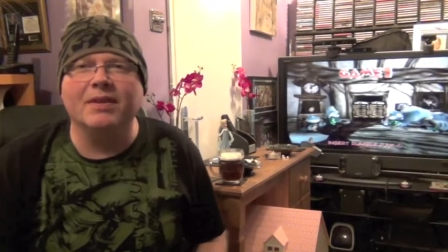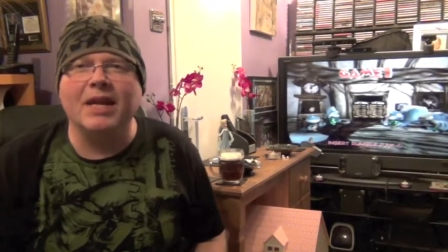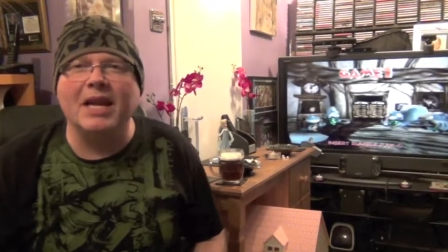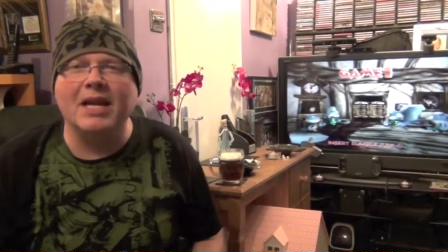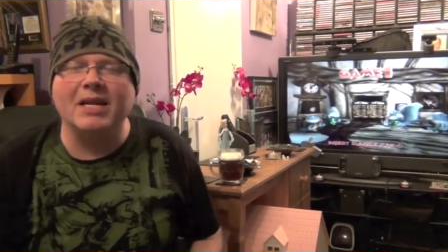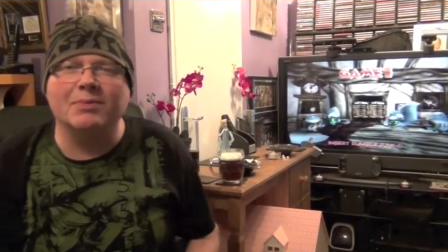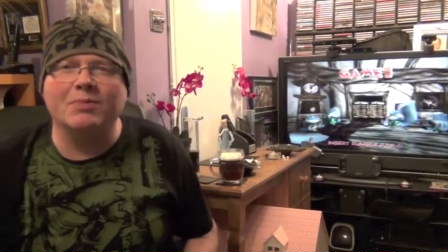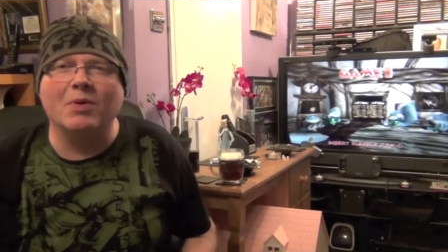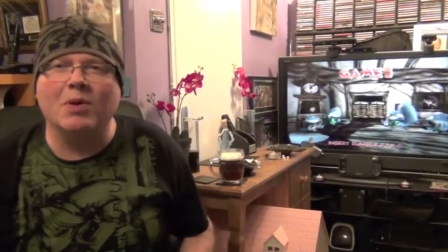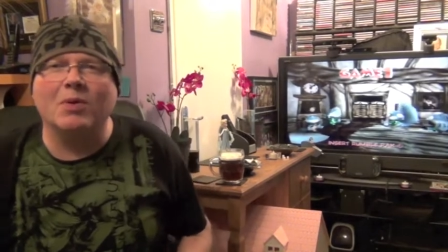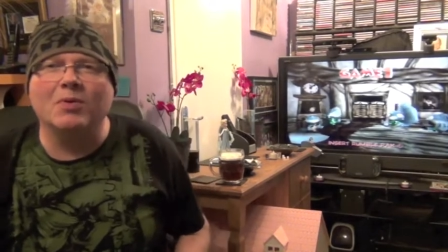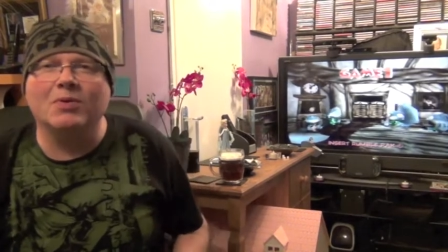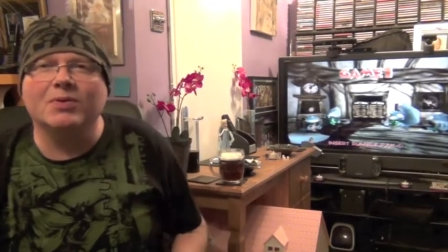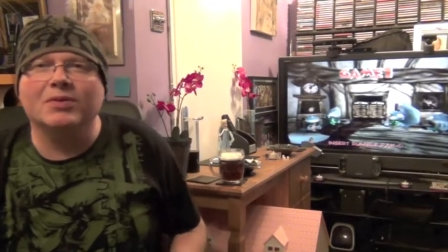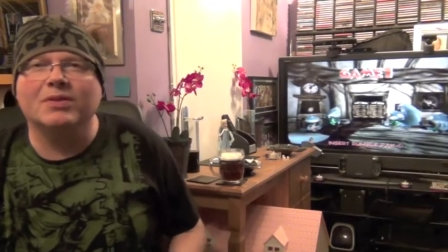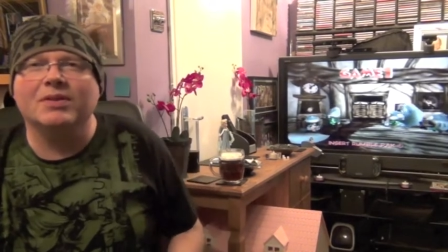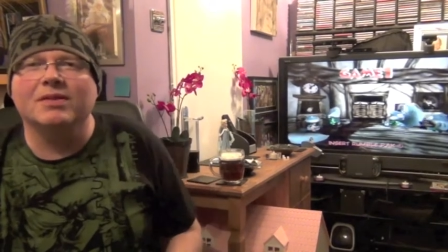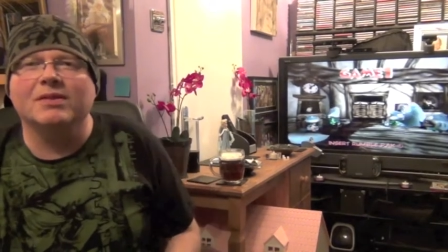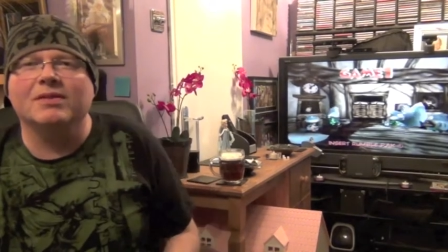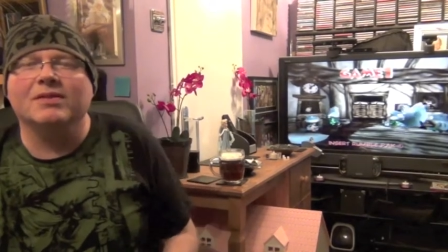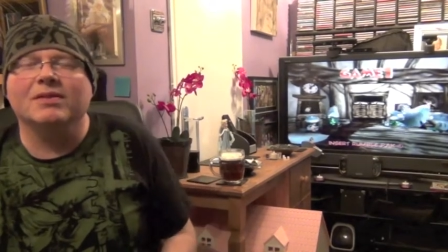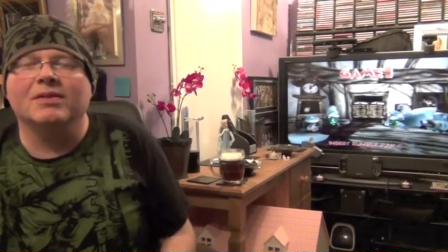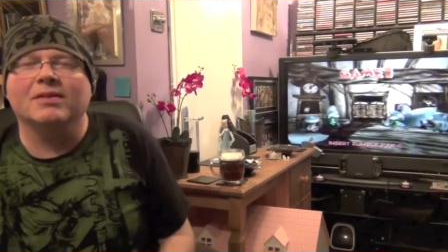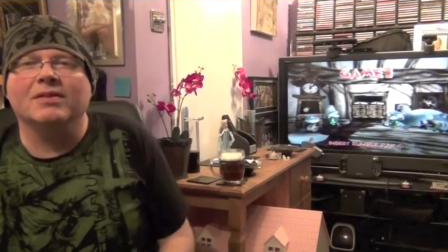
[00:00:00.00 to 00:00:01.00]

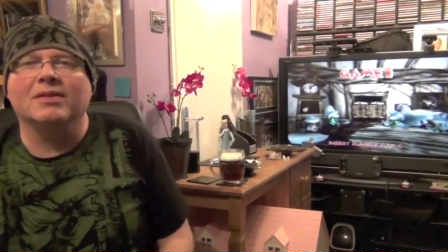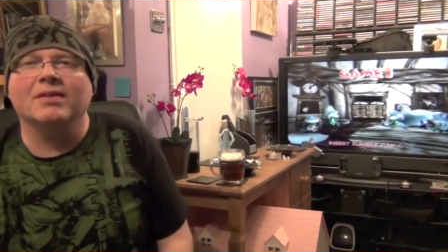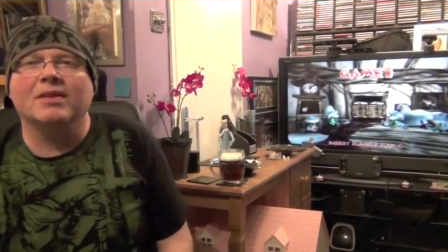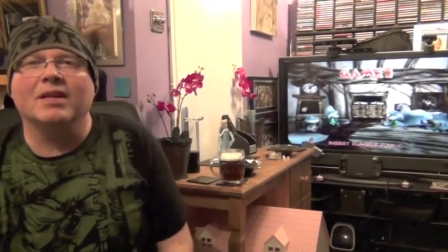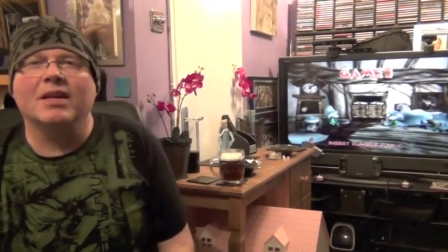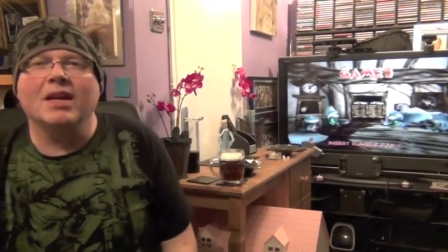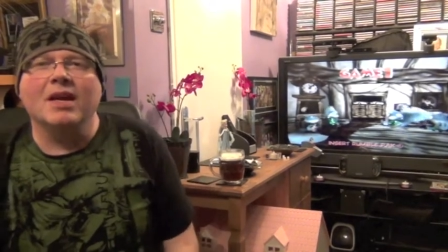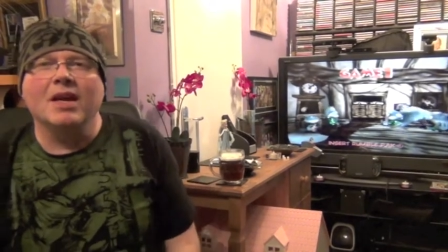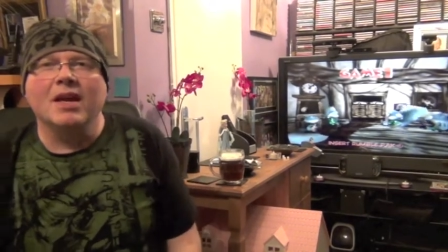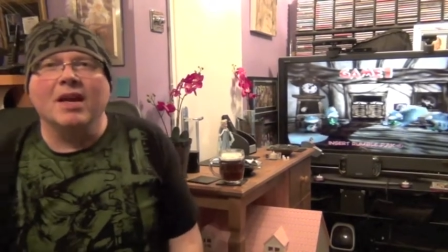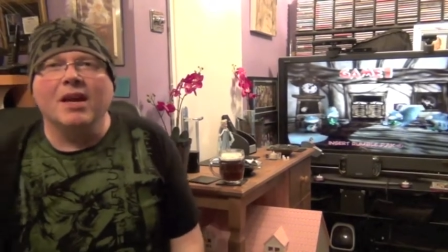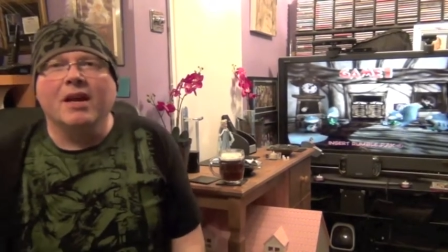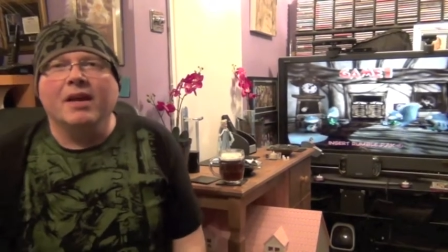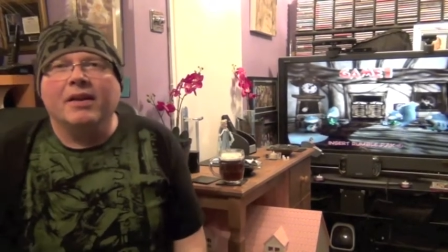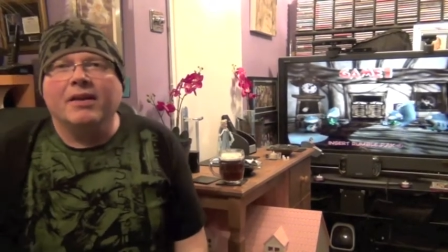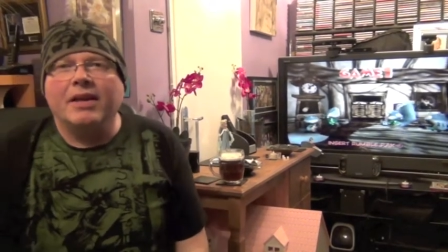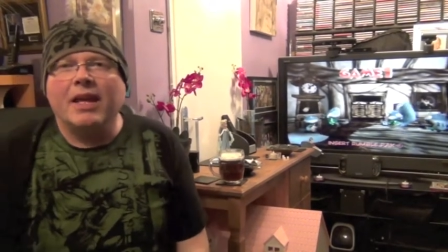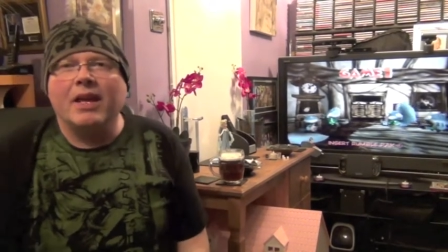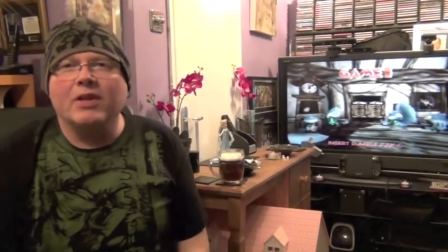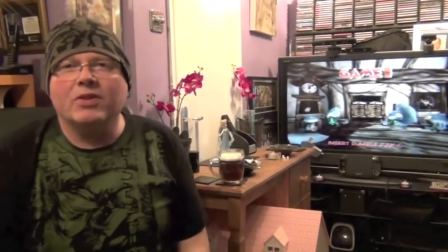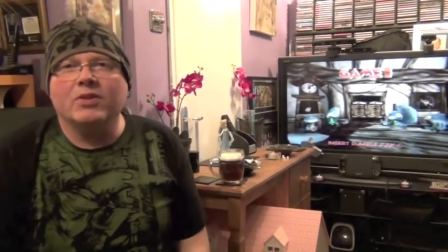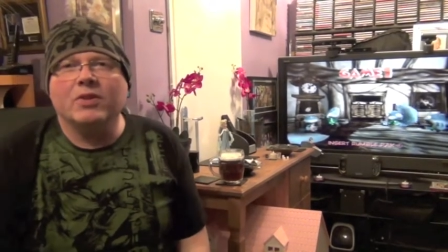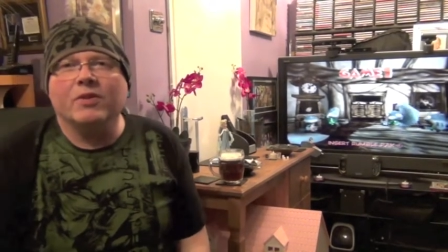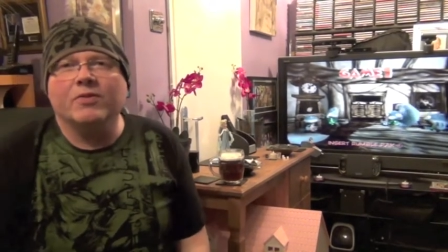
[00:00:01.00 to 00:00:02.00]
Xboxes and
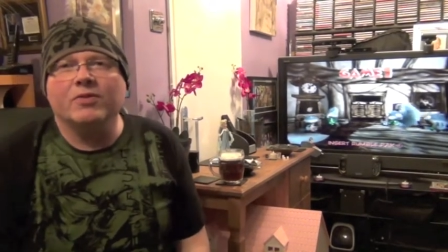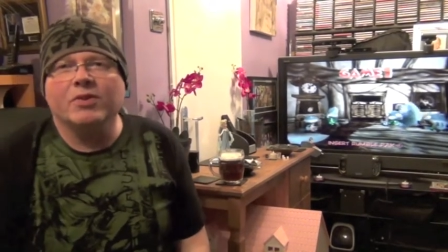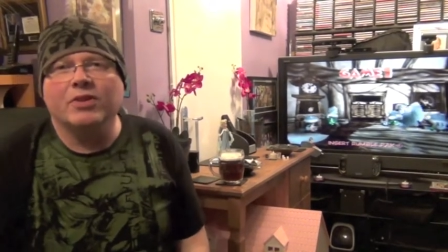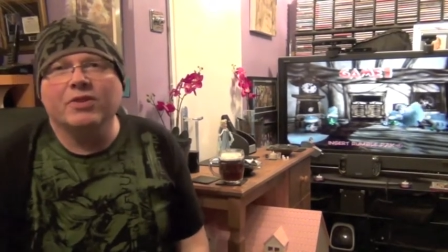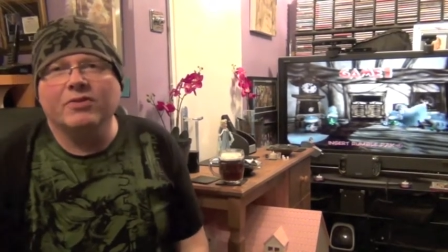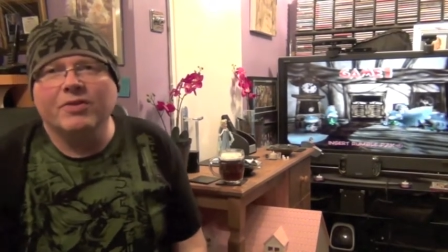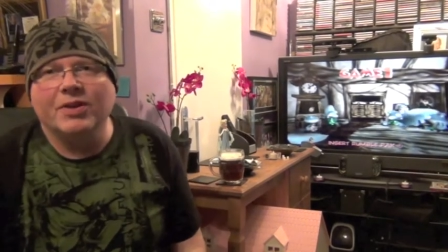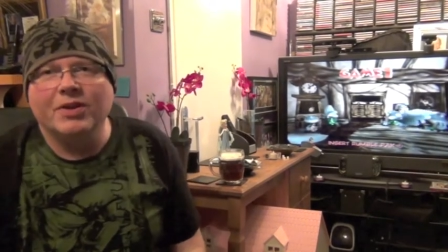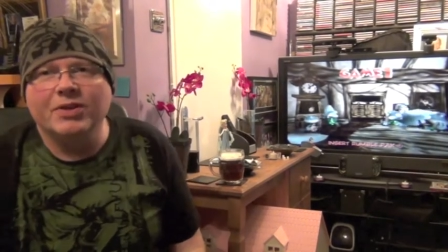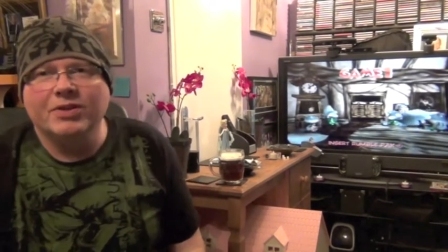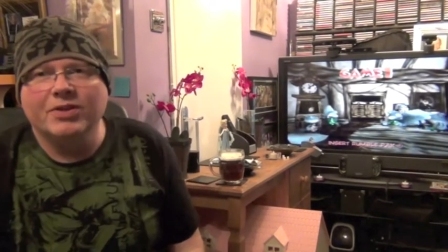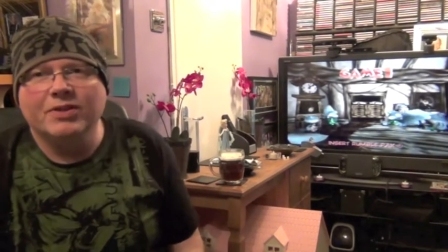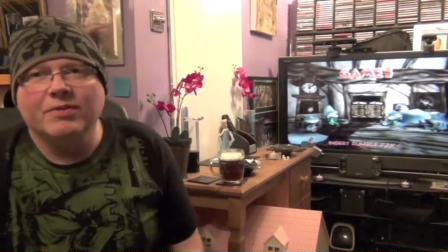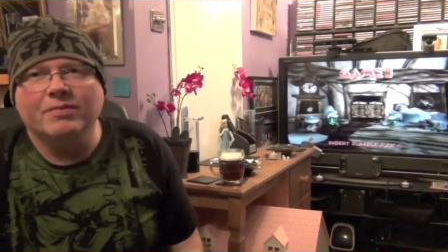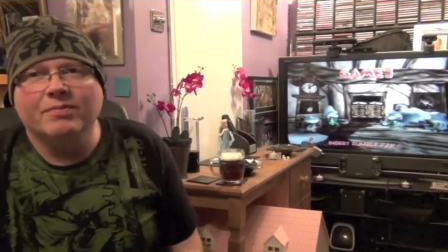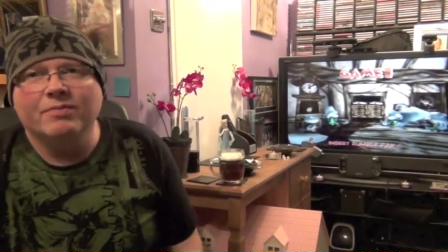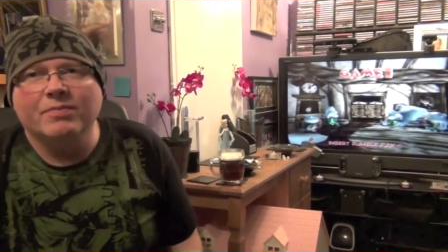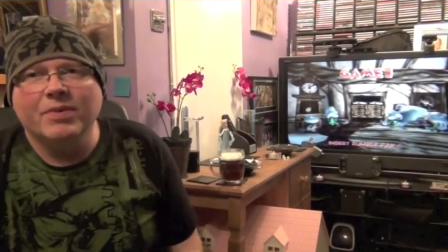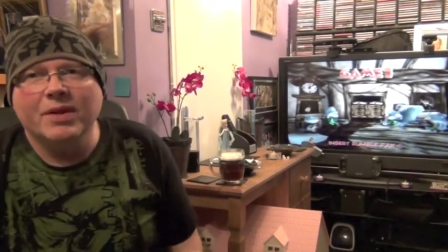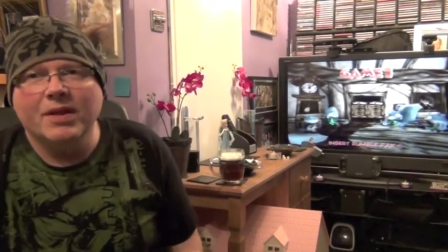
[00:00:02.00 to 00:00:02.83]
that sort of generation.